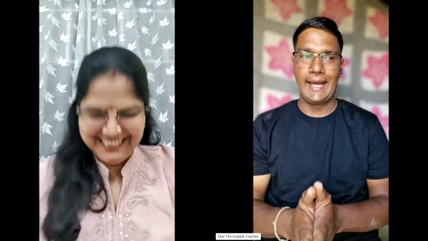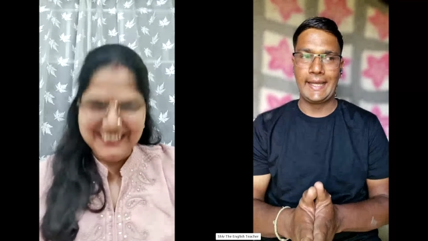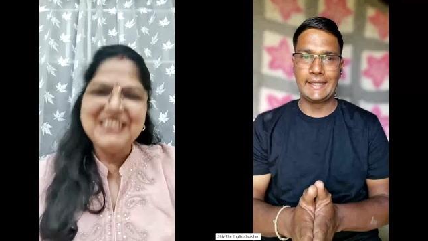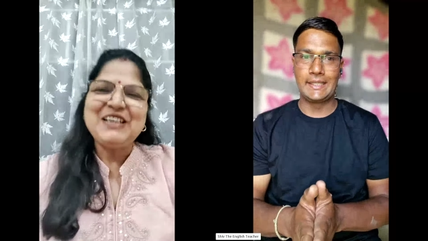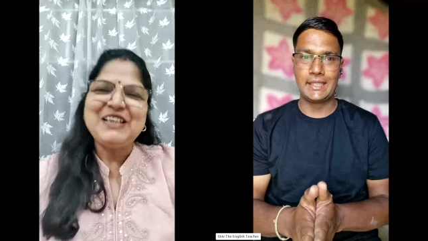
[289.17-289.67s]

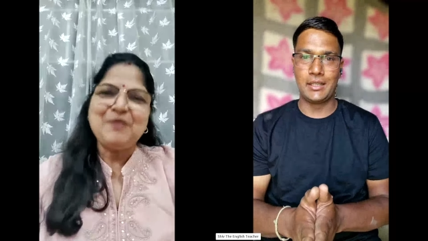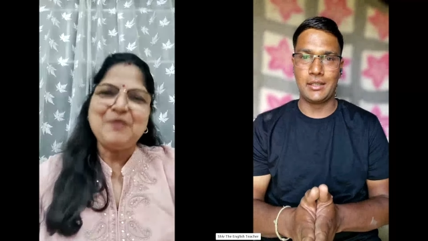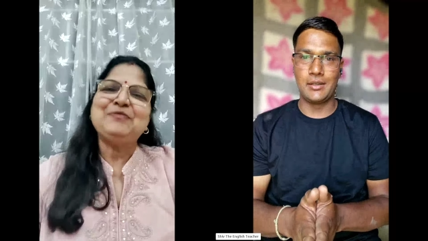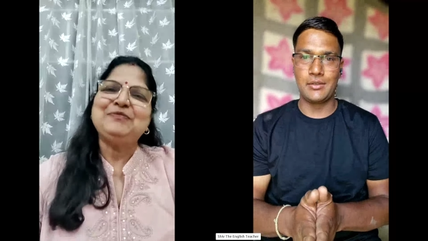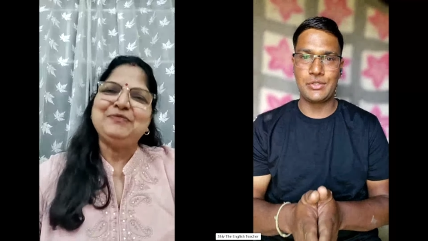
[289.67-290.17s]
Speaker 1: And
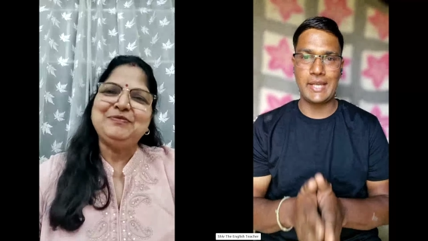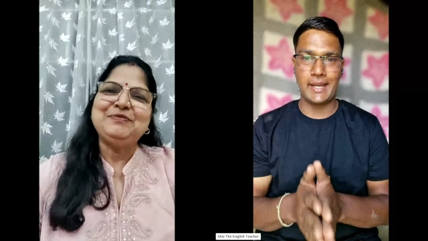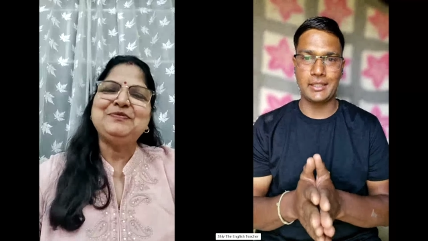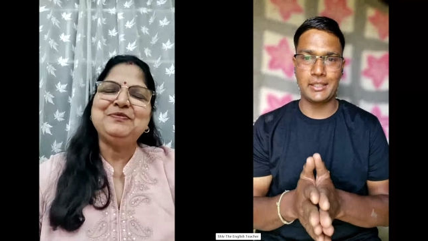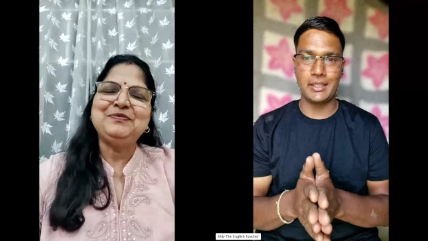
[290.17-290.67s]
uh,
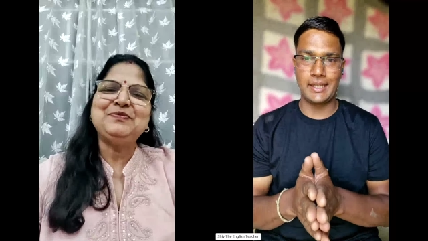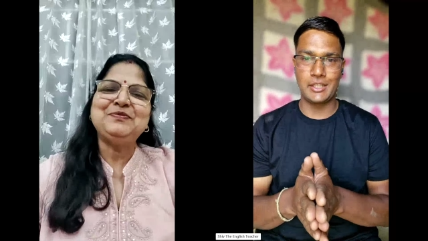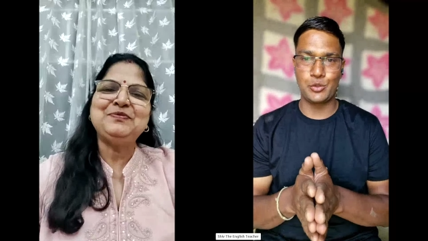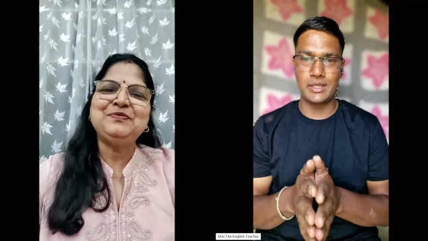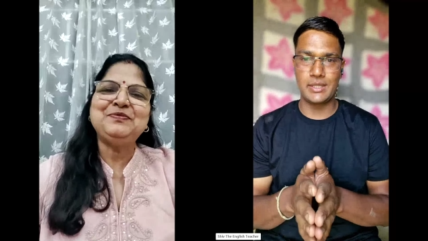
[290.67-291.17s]
second thing
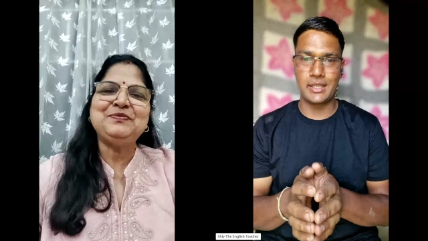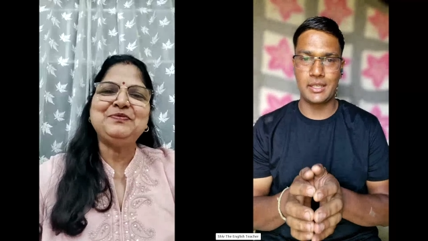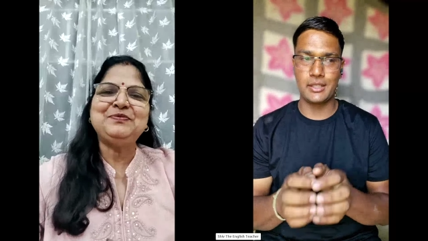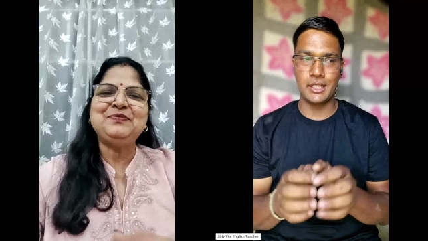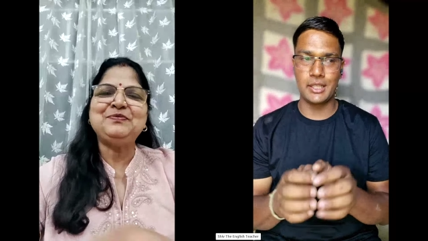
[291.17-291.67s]
that you are
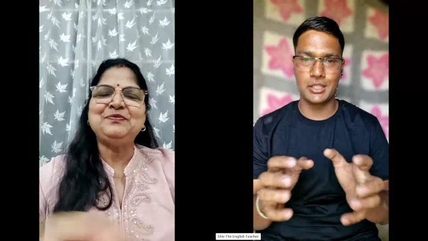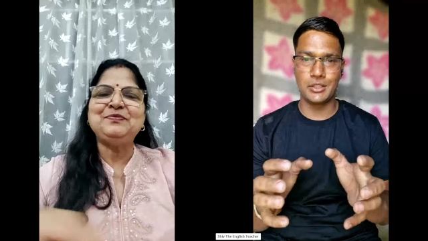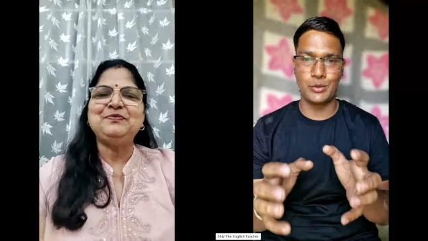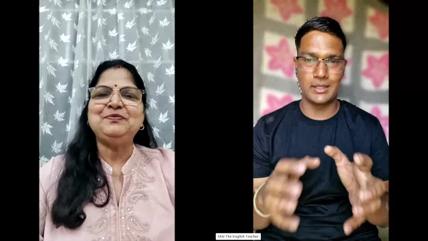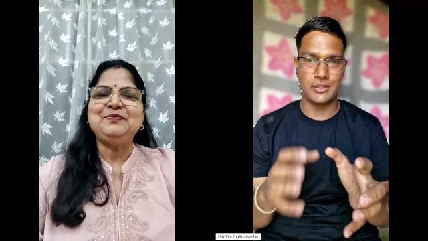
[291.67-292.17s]
saying that
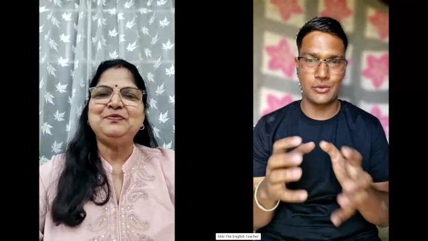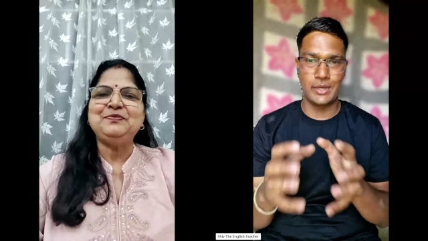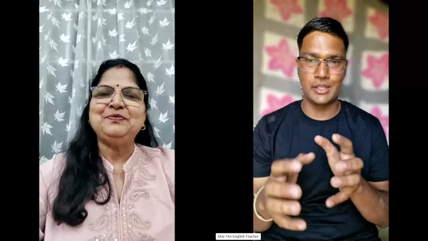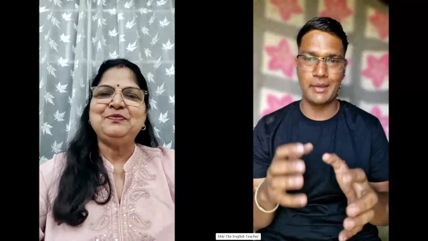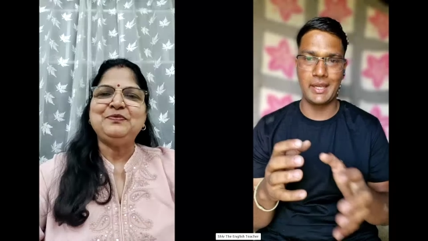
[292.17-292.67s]
you, you, are
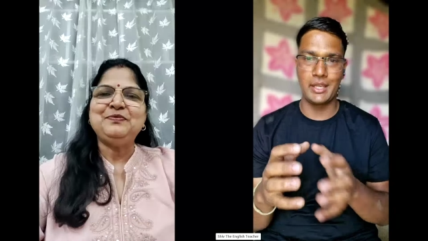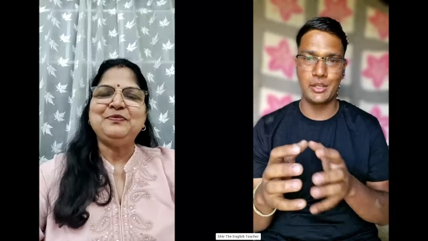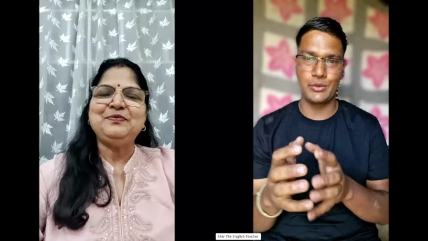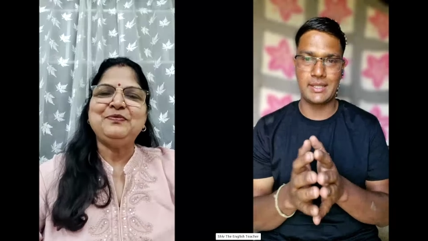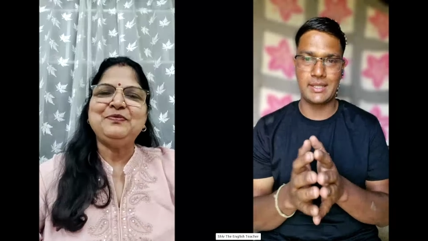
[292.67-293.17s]
trying to
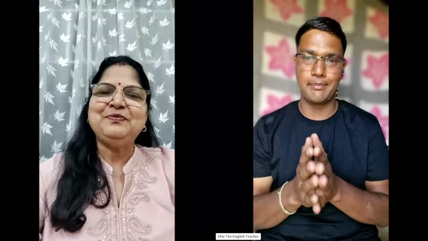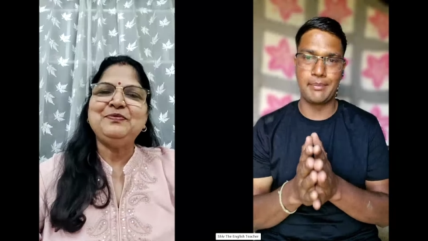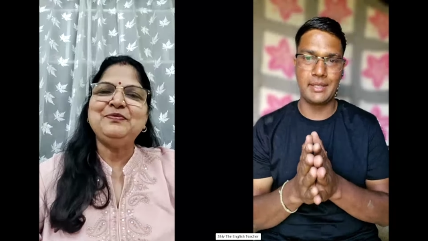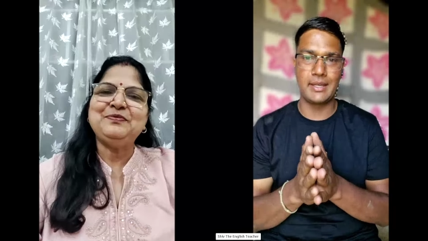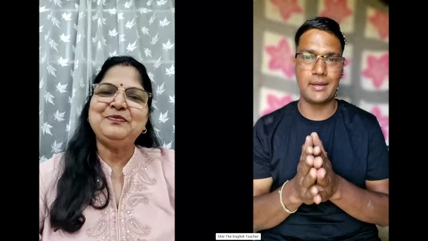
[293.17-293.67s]
make
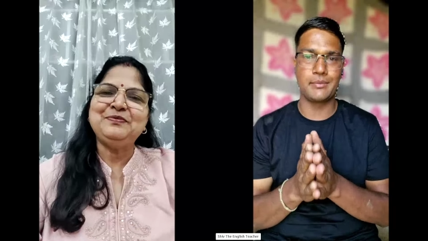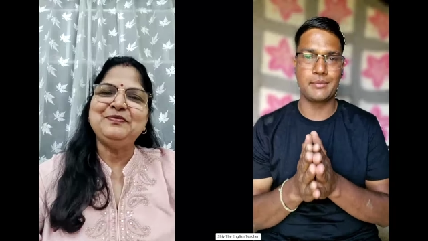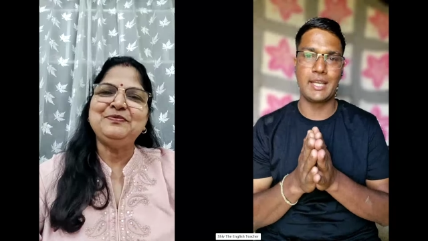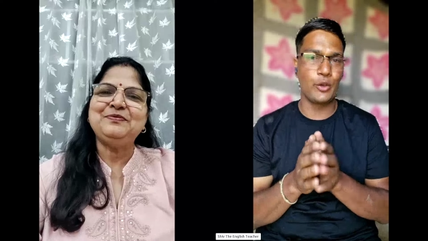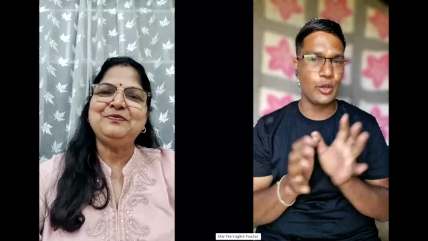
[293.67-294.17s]
yourself Please, I'm
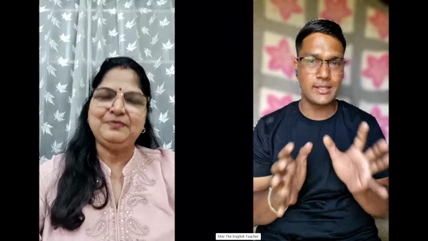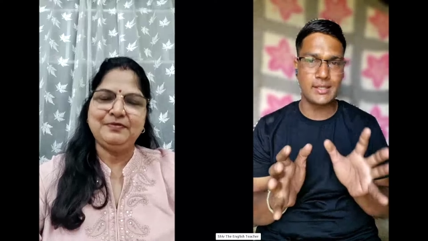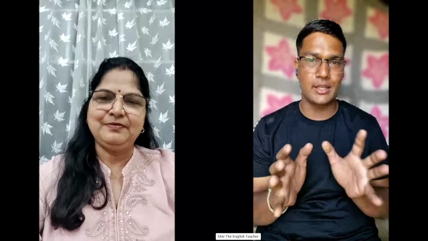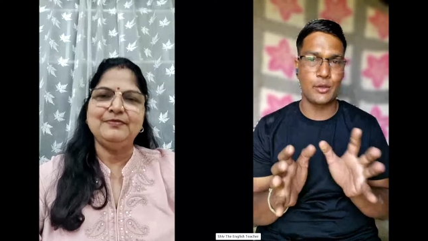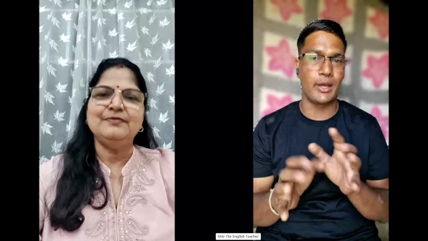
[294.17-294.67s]
telling you
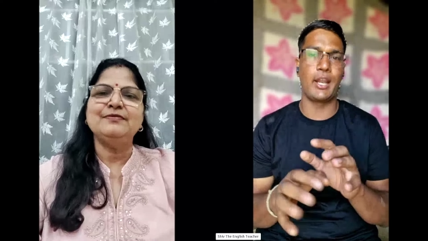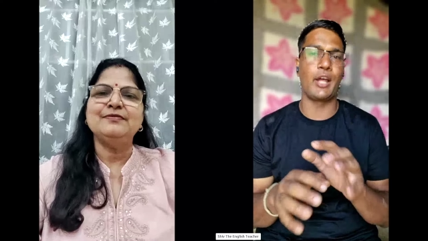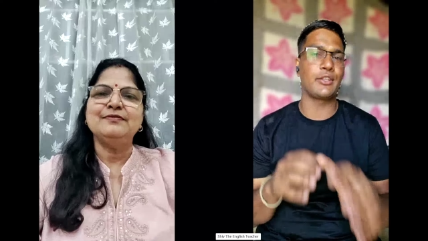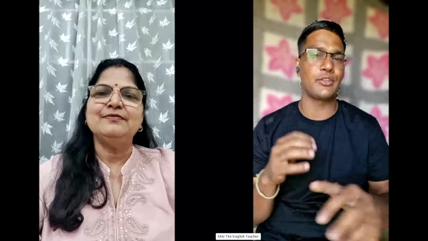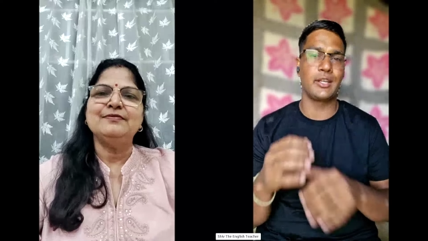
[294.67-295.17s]
honestly, you are
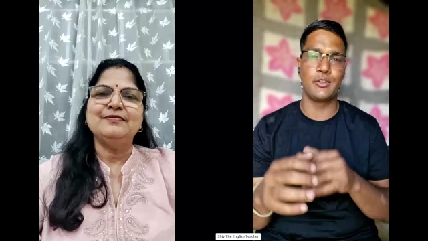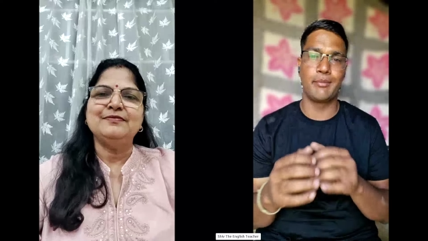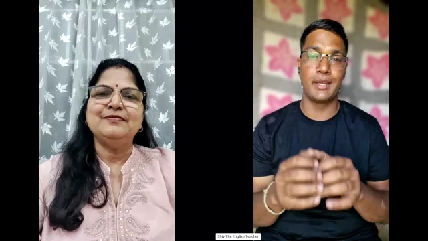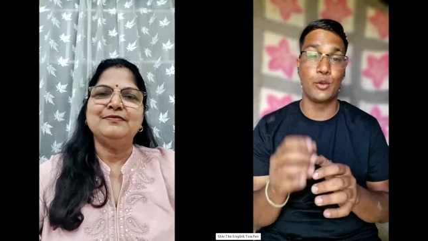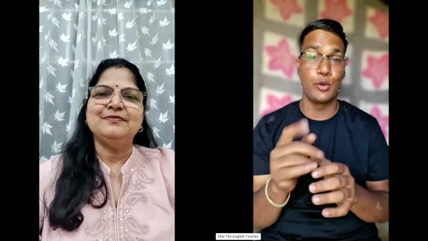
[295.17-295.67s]
not trying
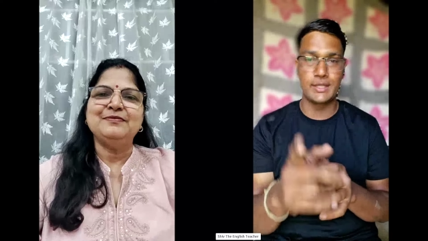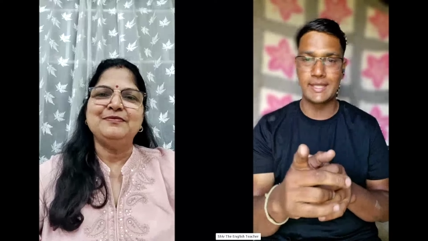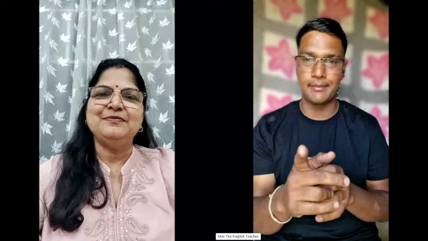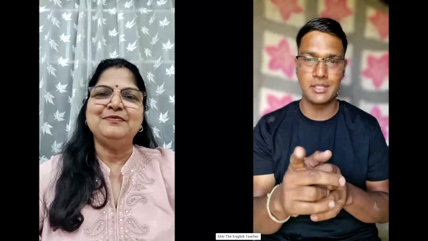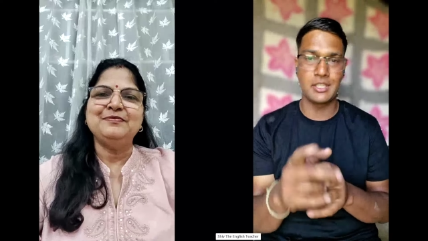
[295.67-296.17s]
to make
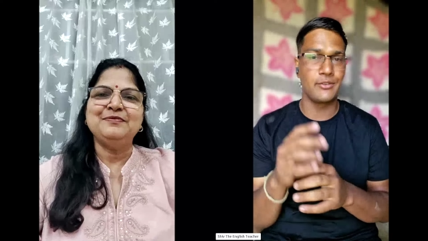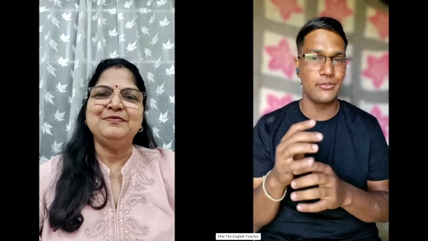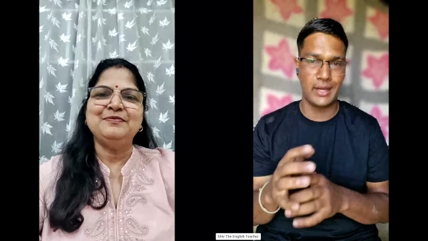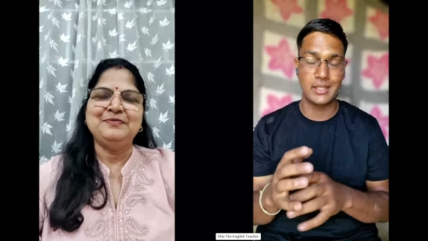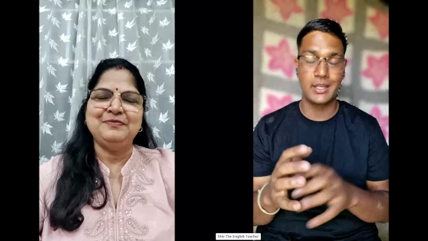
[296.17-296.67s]
yourself Is
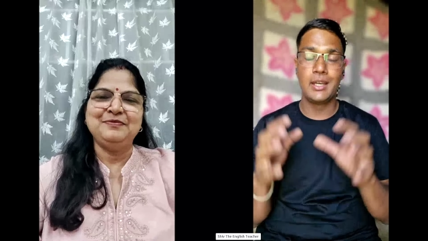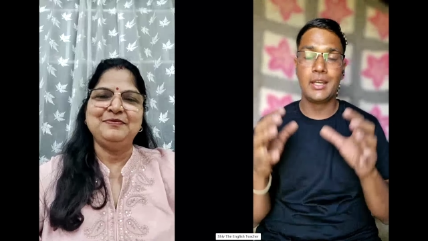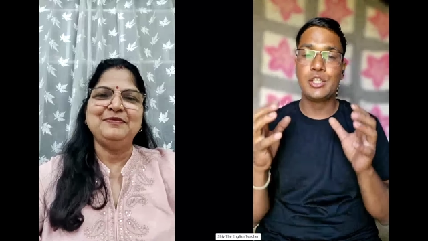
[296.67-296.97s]
In fact,